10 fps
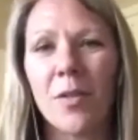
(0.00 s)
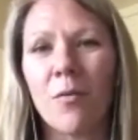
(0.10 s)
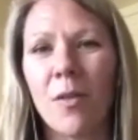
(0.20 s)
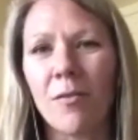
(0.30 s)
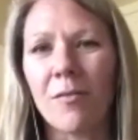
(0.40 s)

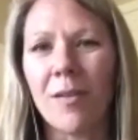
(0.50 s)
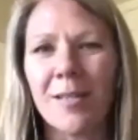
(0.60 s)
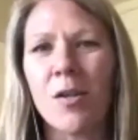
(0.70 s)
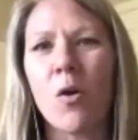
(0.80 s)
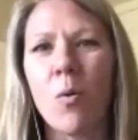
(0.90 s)
there
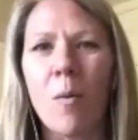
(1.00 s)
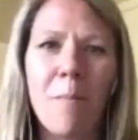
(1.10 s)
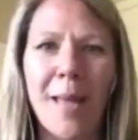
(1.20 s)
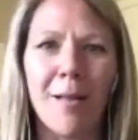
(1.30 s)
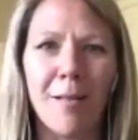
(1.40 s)
is no
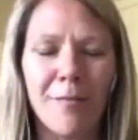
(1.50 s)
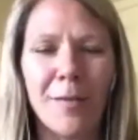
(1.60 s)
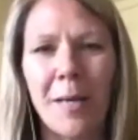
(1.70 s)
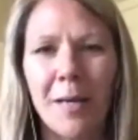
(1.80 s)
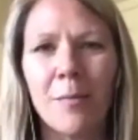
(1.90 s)
male,
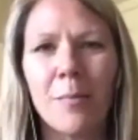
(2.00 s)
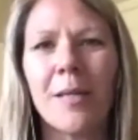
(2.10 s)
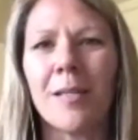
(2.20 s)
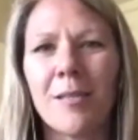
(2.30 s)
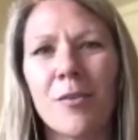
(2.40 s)
female,
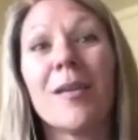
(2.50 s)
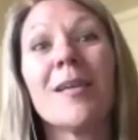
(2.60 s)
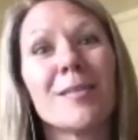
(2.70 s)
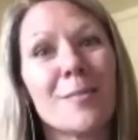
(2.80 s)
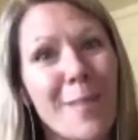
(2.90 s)
but there
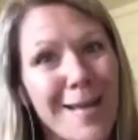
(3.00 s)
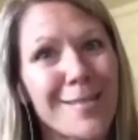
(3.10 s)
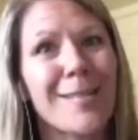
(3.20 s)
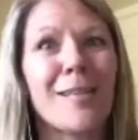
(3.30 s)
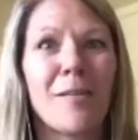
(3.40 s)
is
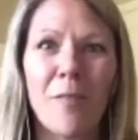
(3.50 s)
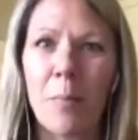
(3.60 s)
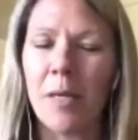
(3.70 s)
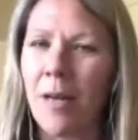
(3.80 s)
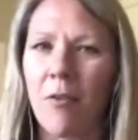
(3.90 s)
masculine and
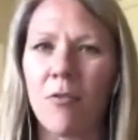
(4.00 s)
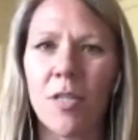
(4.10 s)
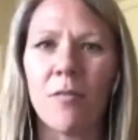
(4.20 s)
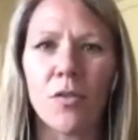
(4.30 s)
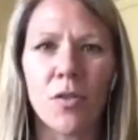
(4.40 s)
feminine
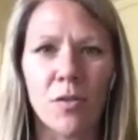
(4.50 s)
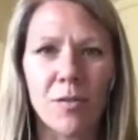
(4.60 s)
energy for sure.